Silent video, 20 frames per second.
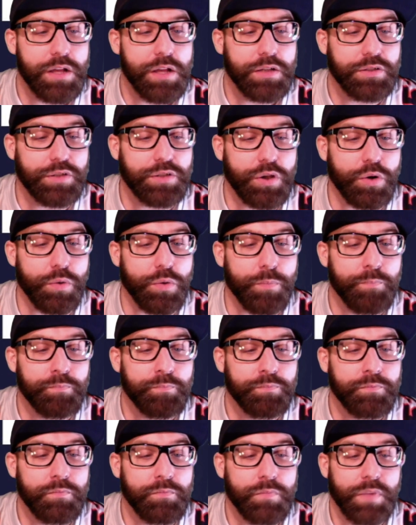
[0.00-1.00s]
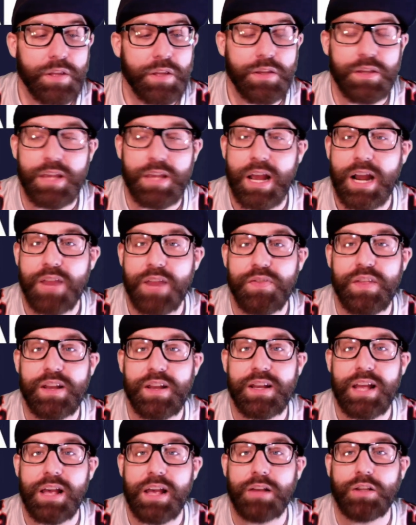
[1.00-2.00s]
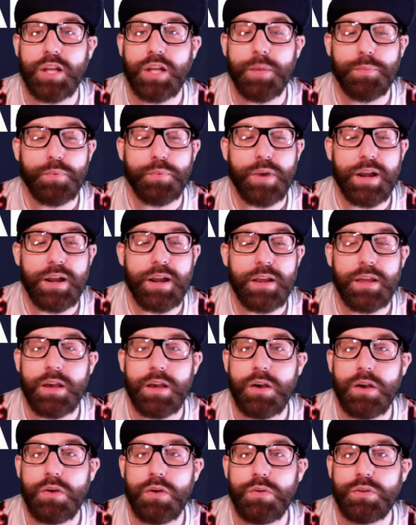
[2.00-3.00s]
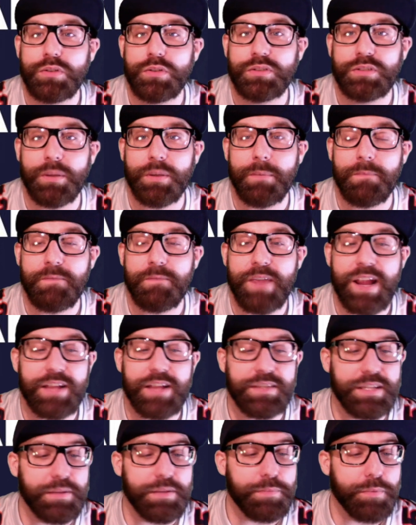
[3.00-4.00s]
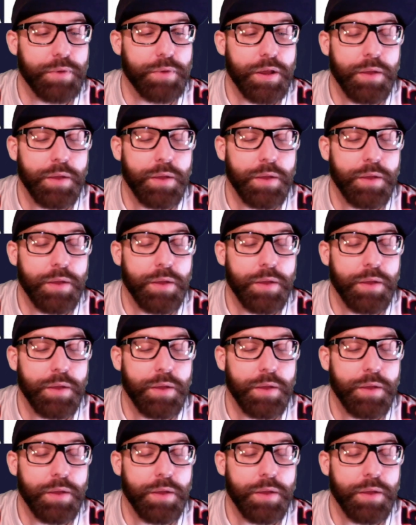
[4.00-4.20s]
So, you got anything dialed up, ready to go? Something fancy?